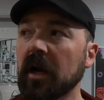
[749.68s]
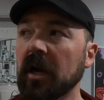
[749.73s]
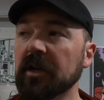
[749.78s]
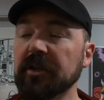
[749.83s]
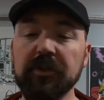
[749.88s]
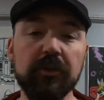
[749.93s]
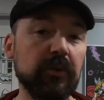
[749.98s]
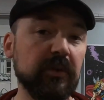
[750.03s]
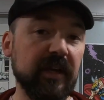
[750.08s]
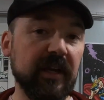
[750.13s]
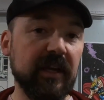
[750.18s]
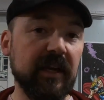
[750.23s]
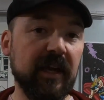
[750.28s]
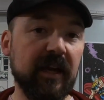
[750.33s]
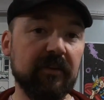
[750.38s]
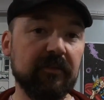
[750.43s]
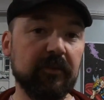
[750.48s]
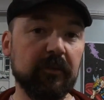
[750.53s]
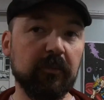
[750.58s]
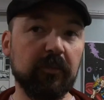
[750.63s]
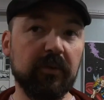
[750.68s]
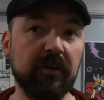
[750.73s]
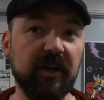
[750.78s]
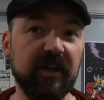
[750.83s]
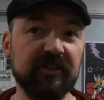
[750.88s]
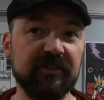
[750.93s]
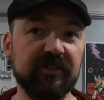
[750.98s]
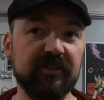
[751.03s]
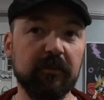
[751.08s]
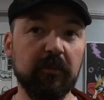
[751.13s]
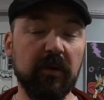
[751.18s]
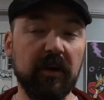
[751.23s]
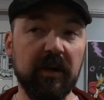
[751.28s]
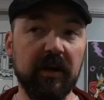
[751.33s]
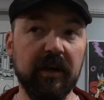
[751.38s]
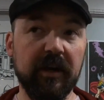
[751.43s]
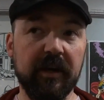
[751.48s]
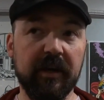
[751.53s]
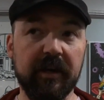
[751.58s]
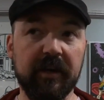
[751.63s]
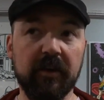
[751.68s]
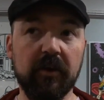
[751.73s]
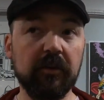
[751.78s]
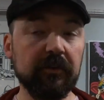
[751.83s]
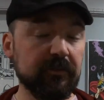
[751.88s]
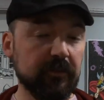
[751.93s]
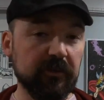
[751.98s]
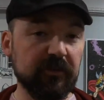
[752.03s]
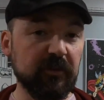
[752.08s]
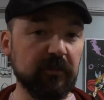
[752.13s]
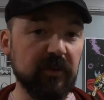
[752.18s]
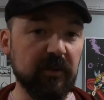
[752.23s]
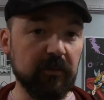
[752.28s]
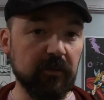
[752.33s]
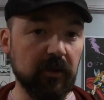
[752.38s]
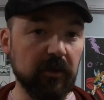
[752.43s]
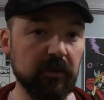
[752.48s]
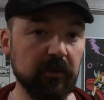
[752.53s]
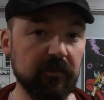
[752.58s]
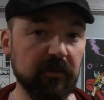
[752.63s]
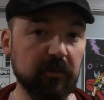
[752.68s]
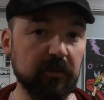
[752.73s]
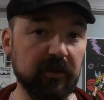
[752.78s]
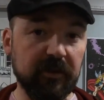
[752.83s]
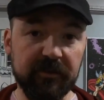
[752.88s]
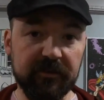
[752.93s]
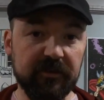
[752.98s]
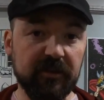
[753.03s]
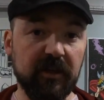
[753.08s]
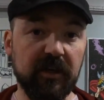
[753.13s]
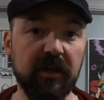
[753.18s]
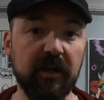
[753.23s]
You can have them pressed by all sorts of people all over the place.